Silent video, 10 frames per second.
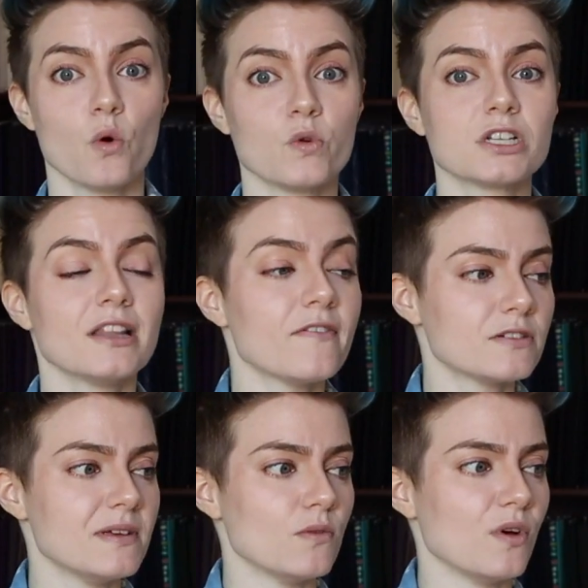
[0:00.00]
which left
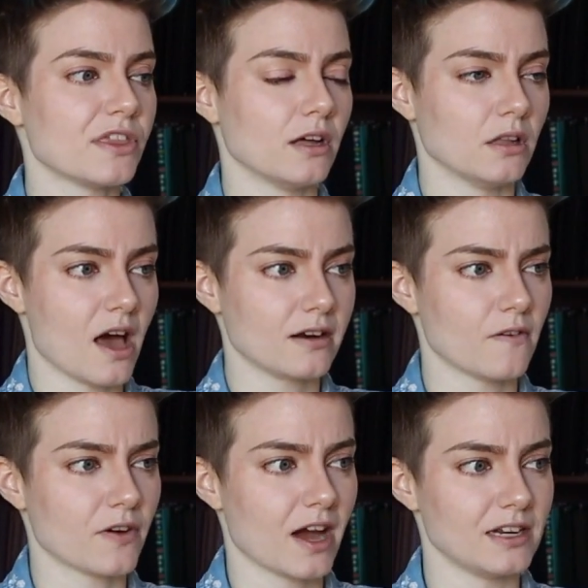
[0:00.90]
me with a lot
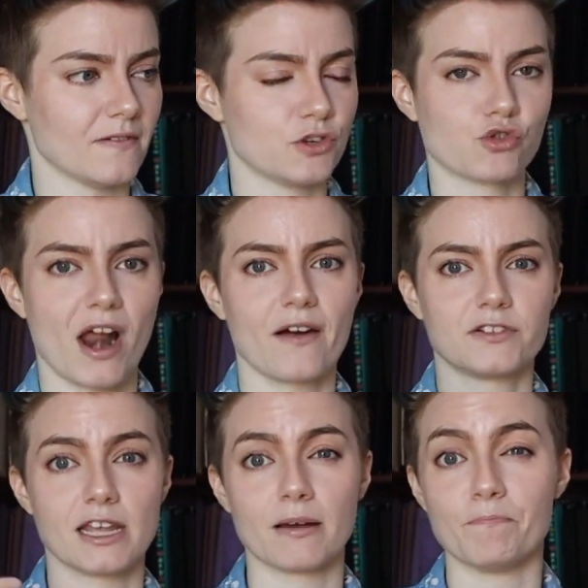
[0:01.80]
of kind of
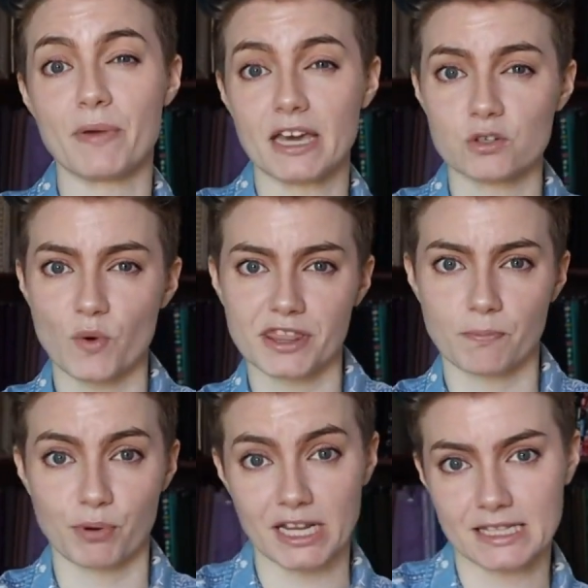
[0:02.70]
drafting bandwidth
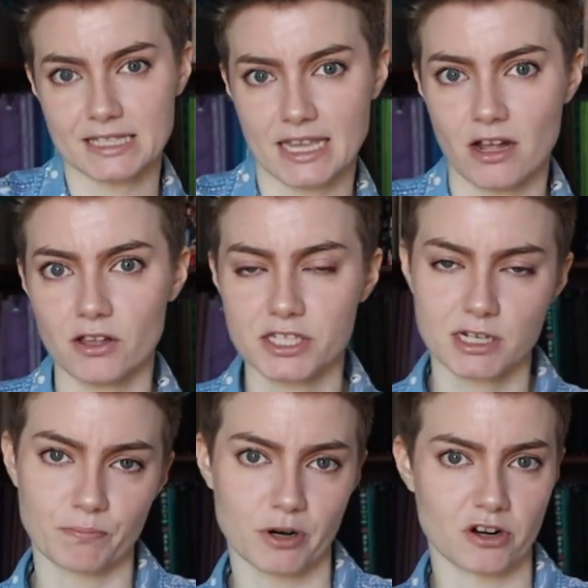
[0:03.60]
brain cells to
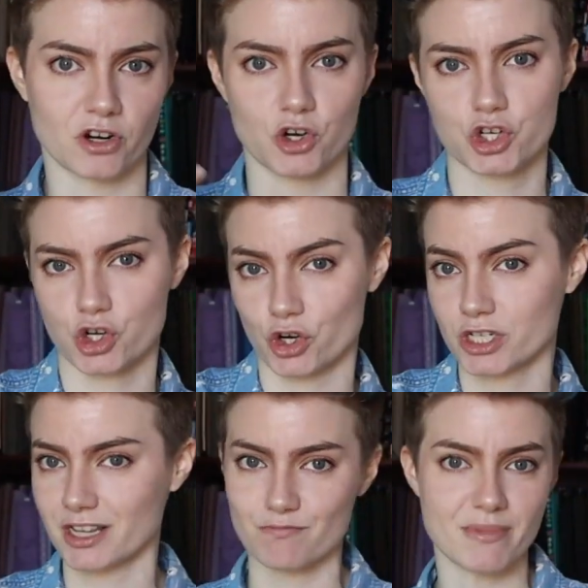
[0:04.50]
burn on her shirt
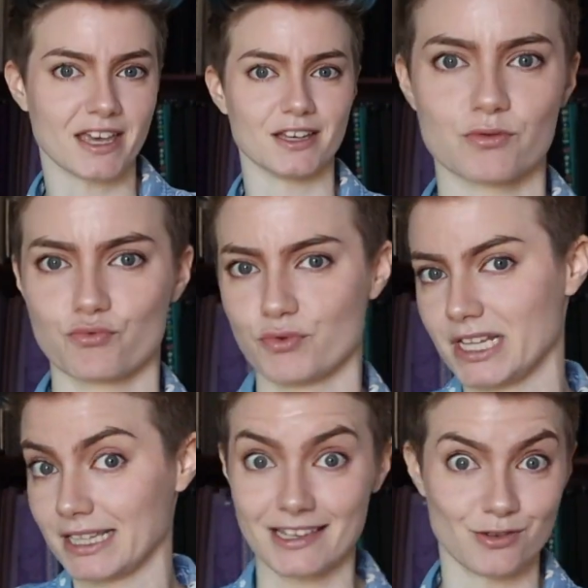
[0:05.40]
and make it
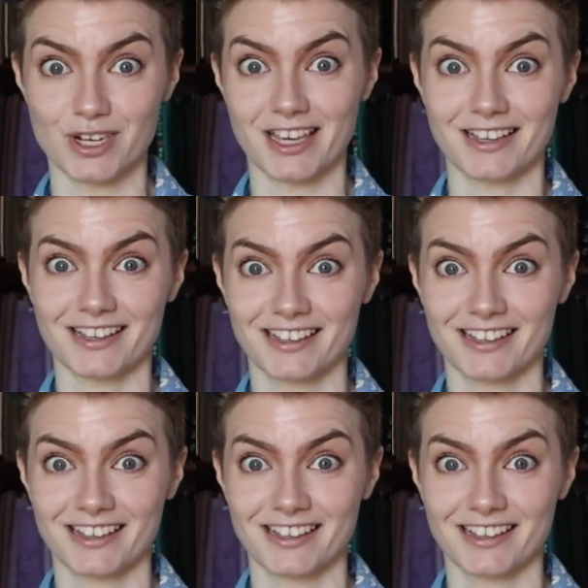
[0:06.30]
really unique.